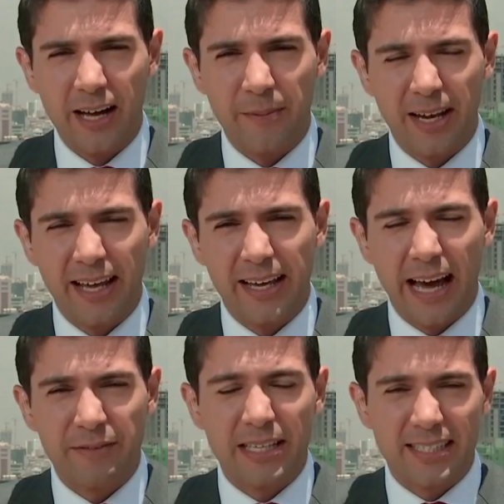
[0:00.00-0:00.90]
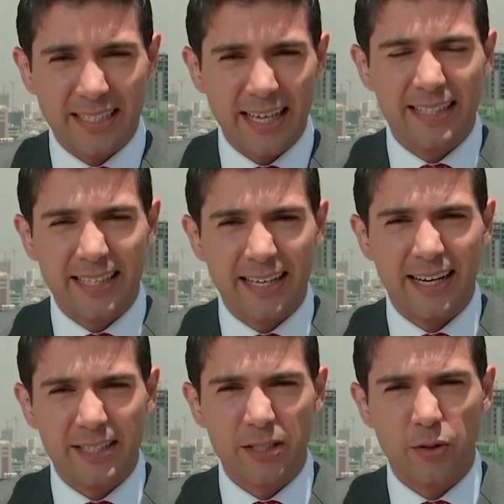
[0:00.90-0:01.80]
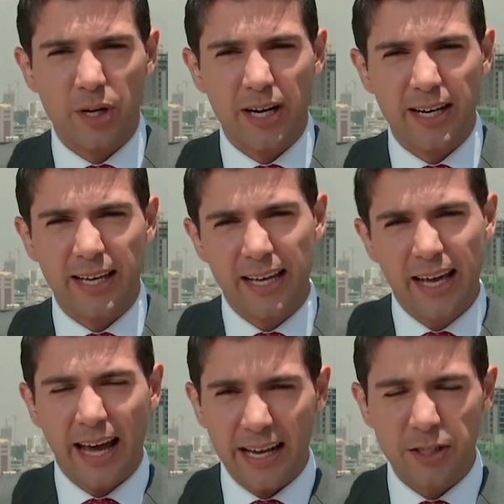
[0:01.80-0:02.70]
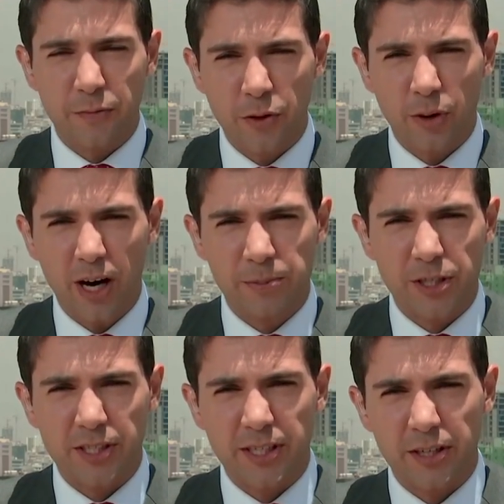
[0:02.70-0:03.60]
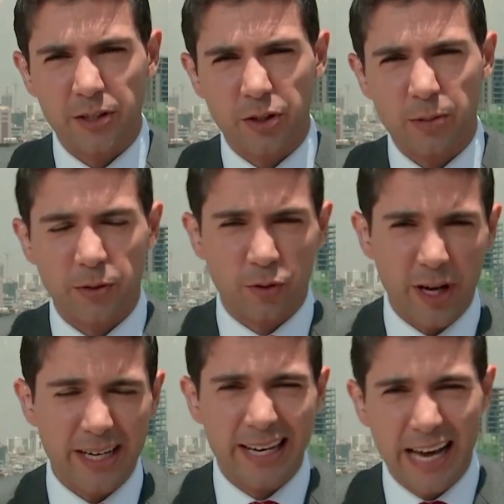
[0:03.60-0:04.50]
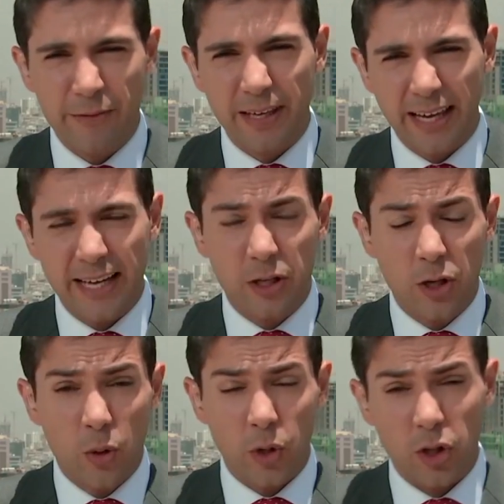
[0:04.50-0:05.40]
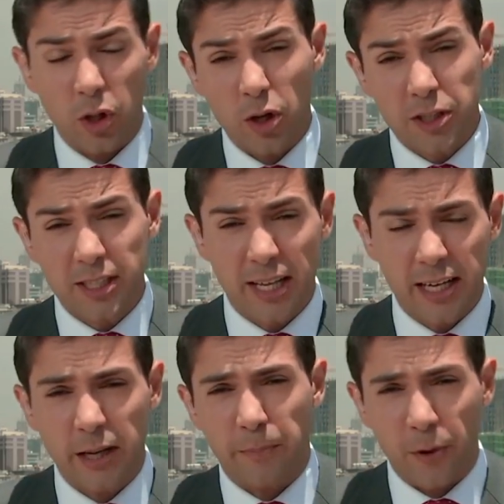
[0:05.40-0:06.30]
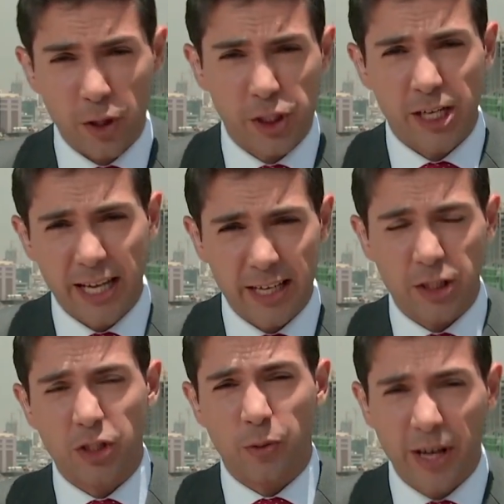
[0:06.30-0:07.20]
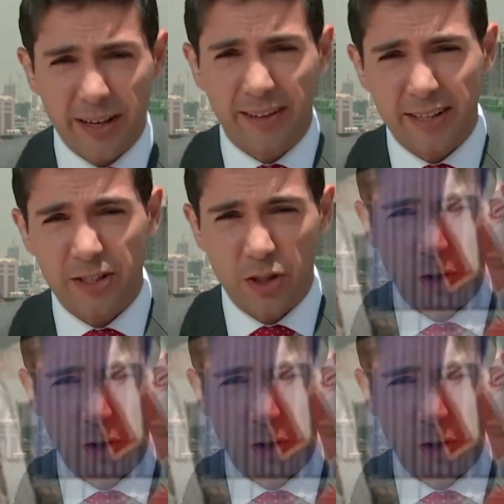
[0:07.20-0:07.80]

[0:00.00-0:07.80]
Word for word: Khamenei. Having said that, Hassan Rouhani has a few options here in terms of trying to navigate what looks like a burgeoning, strengthened